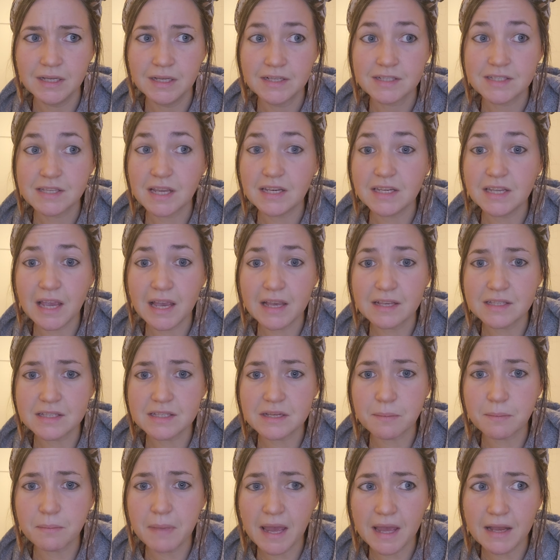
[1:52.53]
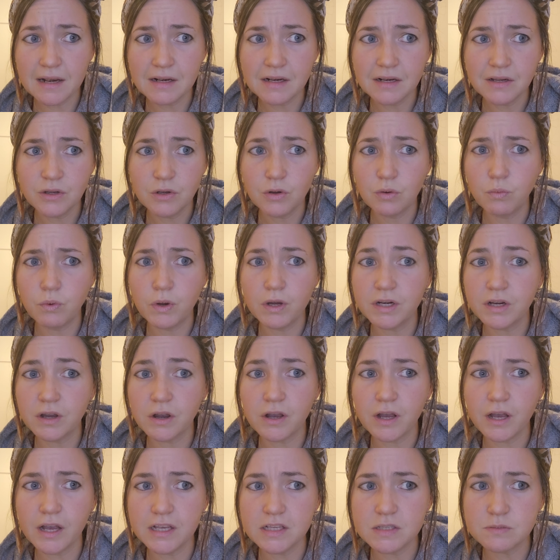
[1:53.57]
Said yes to men who weren't
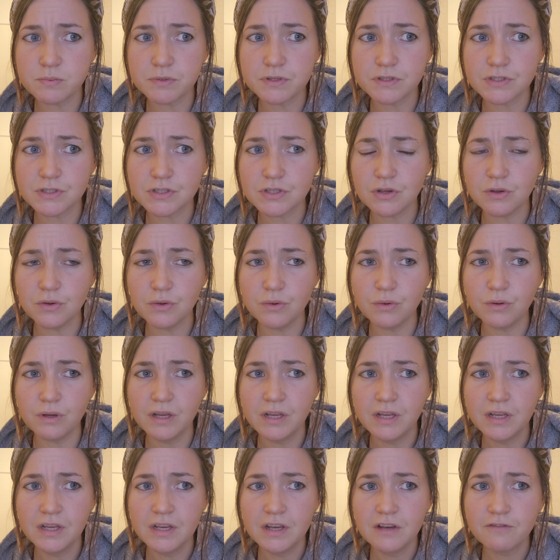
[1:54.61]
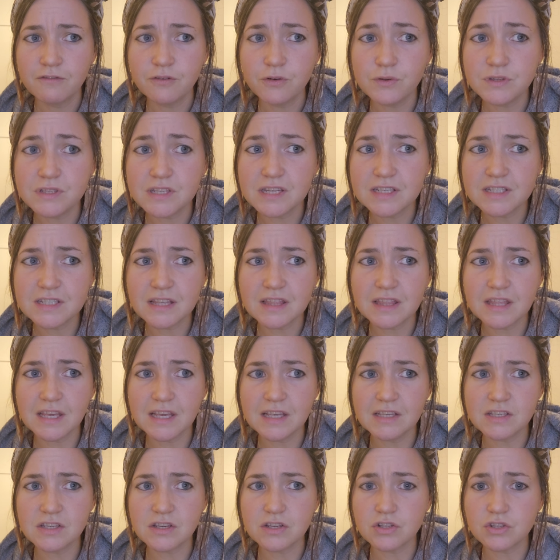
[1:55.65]
our husbands too. Forced into
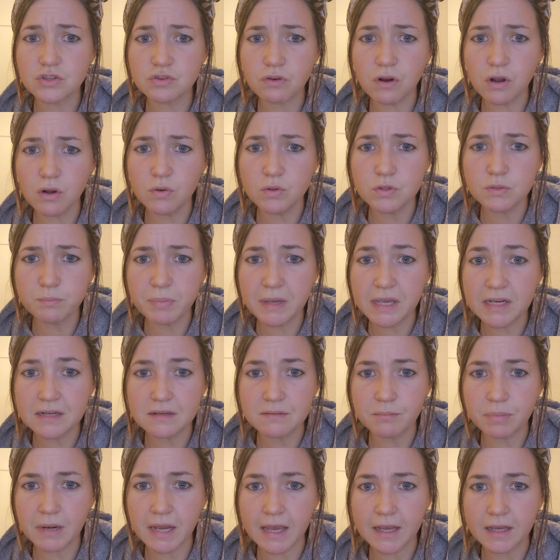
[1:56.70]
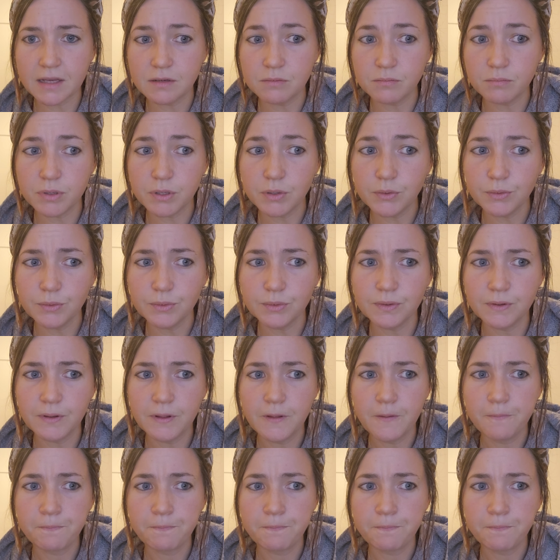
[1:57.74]
things controlled, beaten black and blue.